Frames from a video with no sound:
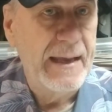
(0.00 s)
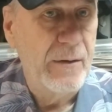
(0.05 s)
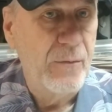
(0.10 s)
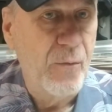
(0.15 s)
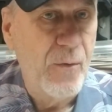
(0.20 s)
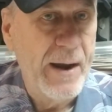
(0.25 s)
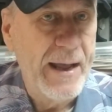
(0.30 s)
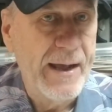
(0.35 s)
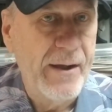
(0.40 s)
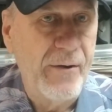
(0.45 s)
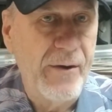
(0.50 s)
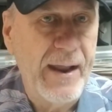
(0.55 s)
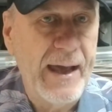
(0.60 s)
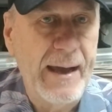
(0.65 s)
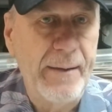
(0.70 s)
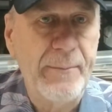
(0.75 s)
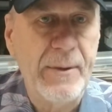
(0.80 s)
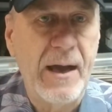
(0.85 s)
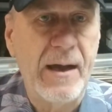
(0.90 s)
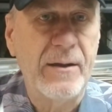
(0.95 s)
it round. Now
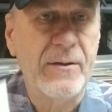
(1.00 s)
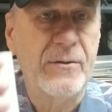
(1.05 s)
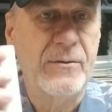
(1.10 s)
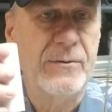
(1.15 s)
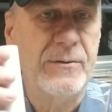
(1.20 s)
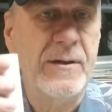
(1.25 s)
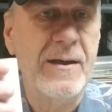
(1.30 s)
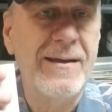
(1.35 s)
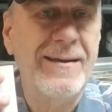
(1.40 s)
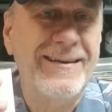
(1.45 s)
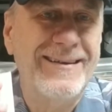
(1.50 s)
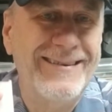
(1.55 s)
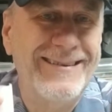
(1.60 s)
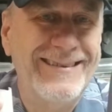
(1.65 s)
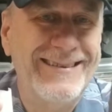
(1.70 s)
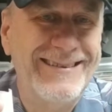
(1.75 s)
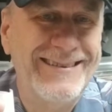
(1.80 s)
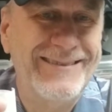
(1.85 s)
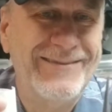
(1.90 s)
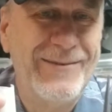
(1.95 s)
I'm not going
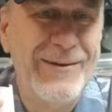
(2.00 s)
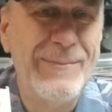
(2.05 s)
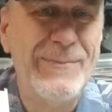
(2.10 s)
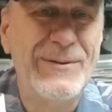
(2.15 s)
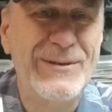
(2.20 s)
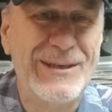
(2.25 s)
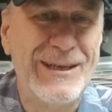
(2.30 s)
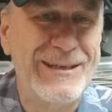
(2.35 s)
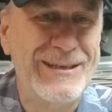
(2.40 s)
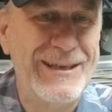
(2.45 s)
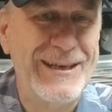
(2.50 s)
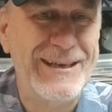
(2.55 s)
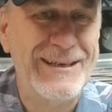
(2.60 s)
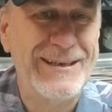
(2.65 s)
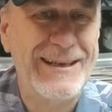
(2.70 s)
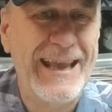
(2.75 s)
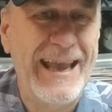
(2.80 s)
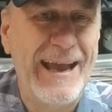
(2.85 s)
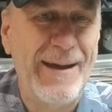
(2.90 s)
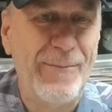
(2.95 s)
to reposition this
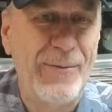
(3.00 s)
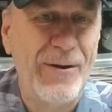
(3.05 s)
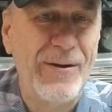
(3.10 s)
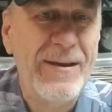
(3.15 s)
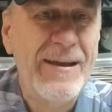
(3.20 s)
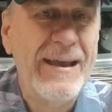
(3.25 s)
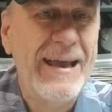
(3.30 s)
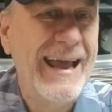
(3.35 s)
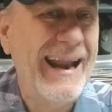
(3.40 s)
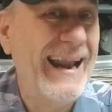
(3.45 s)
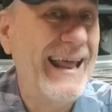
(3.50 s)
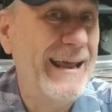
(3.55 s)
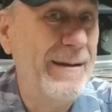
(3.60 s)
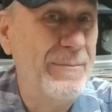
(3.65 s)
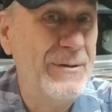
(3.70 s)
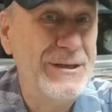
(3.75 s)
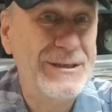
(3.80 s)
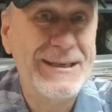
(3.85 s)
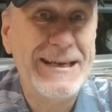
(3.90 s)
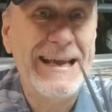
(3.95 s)
camera and let
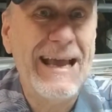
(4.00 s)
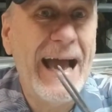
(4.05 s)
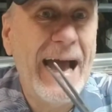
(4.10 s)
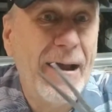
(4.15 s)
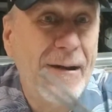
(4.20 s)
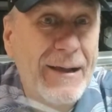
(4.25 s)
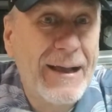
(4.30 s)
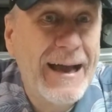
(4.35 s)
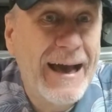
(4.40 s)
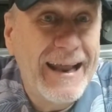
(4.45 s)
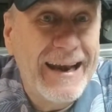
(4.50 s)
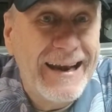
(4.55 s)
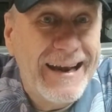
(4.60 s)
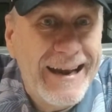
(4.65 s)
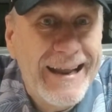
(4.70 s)
me see how to cut